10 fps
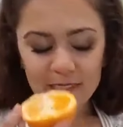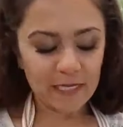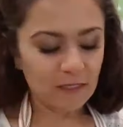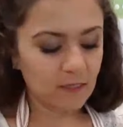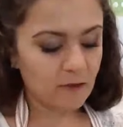
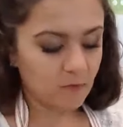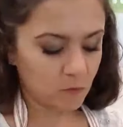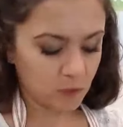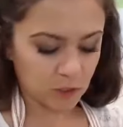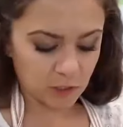I love
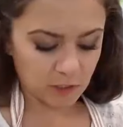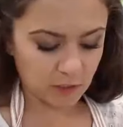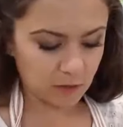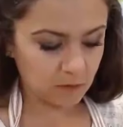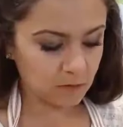
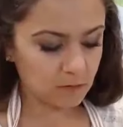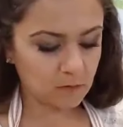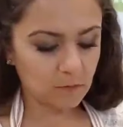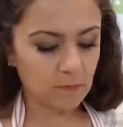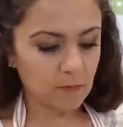oranges. Oh
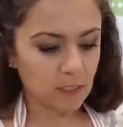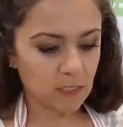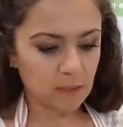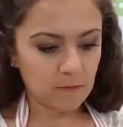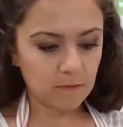
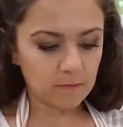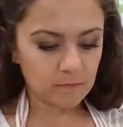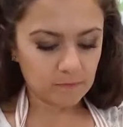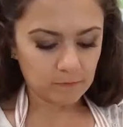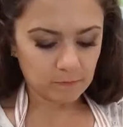man.
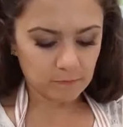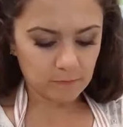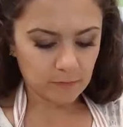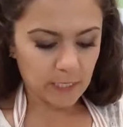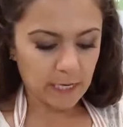
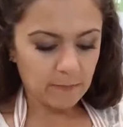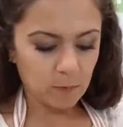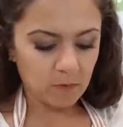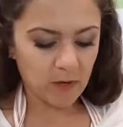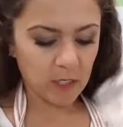Okay, and
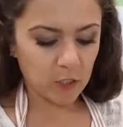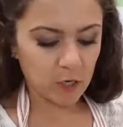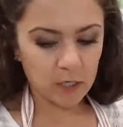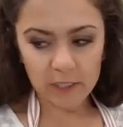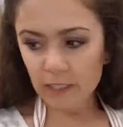we've got our
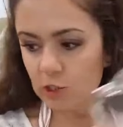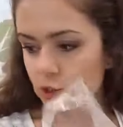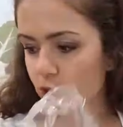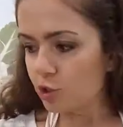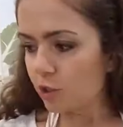garlic and
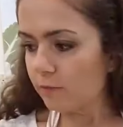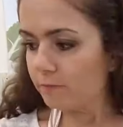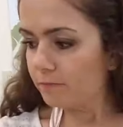ginger.